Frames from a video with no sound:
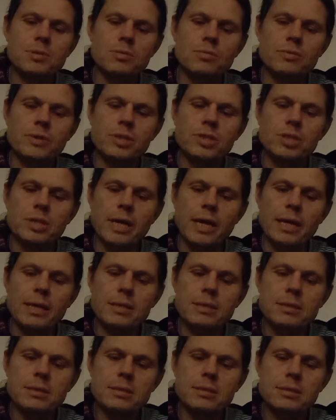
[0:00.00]
or
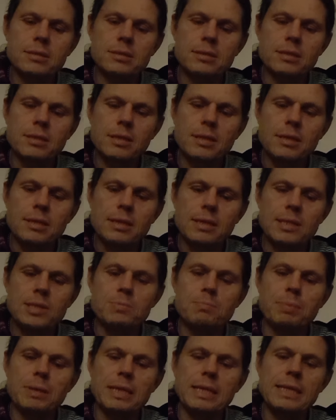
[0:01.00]
rejects, is
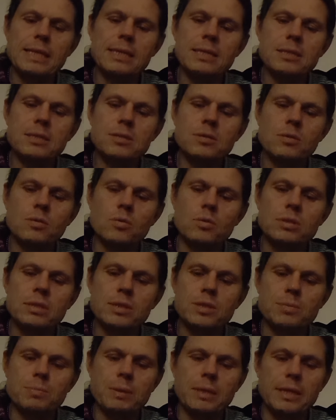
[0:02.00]
pleased or
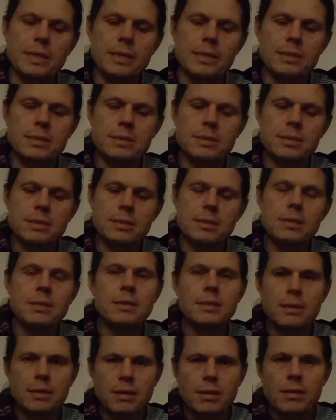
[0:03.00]
displeased,
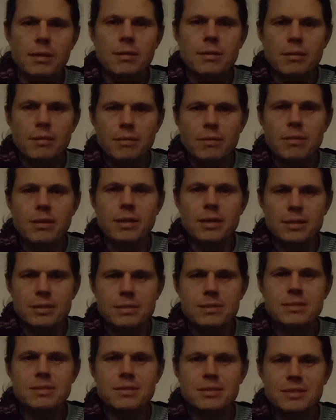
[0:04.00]

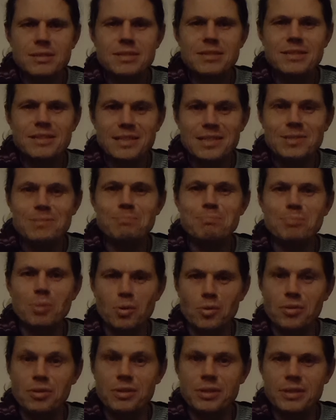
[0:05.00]
this is
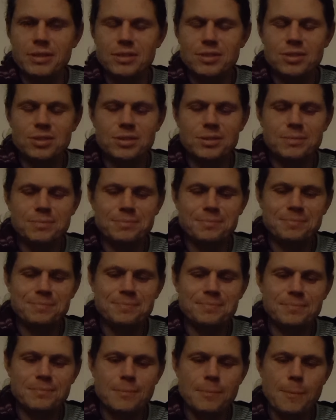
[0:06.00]
bondage.
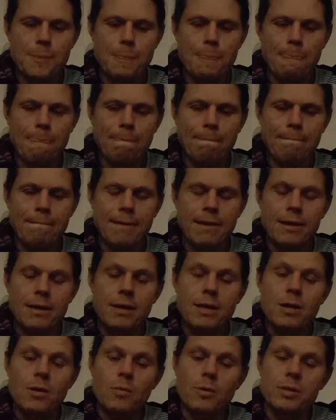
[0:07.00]

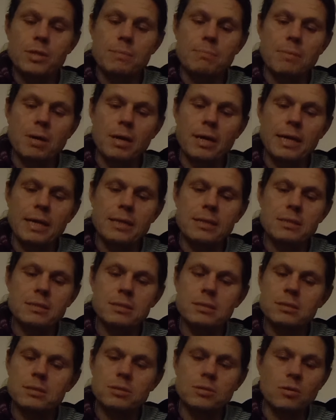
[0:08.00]
When the mind
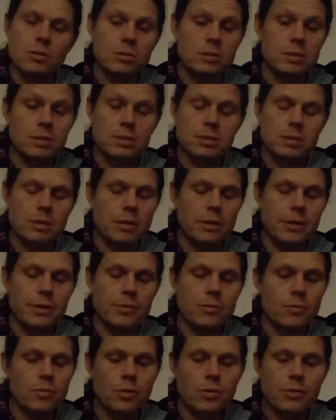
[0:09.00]
does not
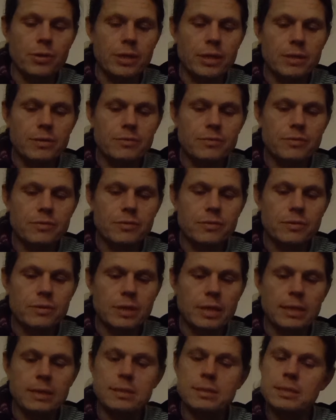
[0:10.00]
desire or grieve,
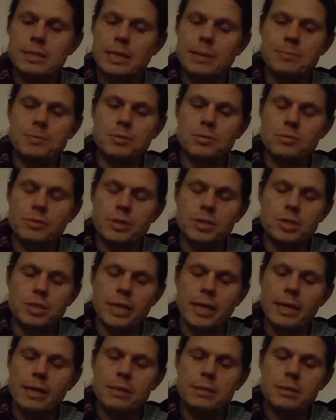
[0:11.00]
accept or
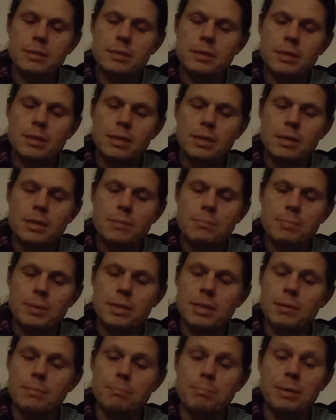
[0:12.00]
reject,
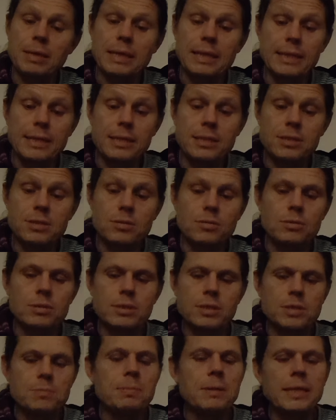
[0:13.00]
become pleased or
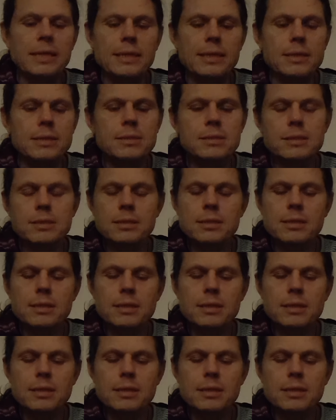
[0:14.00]
displeased,